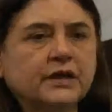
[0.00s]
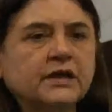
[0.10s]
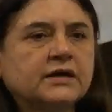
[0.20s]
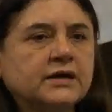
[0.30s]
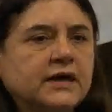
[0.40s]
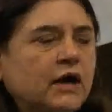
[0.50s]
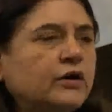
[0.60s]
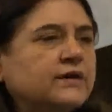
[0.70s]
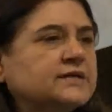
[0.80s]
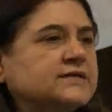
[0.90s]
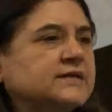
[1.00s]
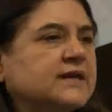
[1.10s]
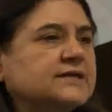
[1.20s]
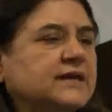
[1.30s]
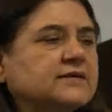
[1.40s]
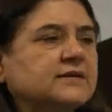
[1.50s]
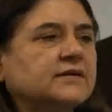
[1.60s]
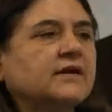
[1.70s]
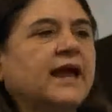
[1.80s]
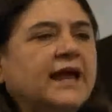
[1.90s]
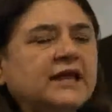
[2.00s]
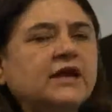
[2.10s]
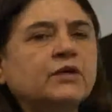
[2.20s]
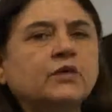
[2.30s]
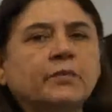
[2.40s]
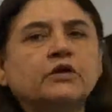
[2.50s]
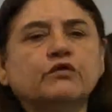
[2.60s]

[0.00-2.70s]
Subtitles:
Now in this Sakhi center, any woman who